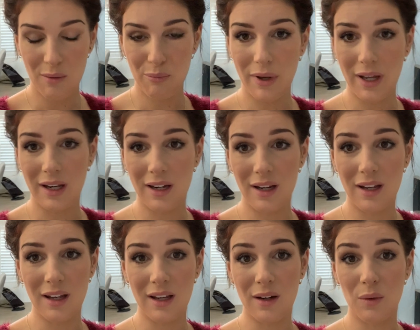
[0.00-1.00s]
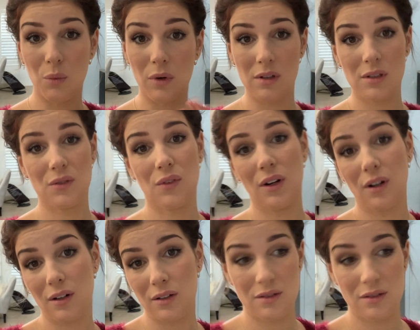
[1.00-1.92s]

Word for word: but it works for her.